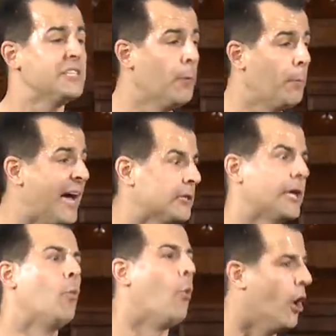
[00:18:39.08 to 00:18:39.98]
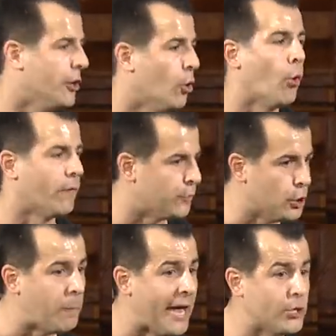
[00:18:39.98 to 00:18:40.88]
double back like one or
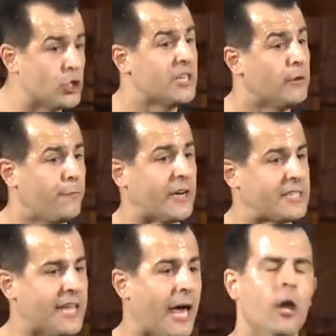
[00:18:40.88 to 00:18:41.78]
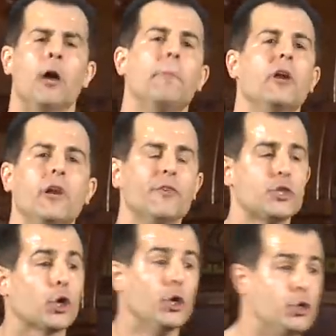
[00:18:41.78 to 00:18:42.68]
few pages and fix that. But none of us are going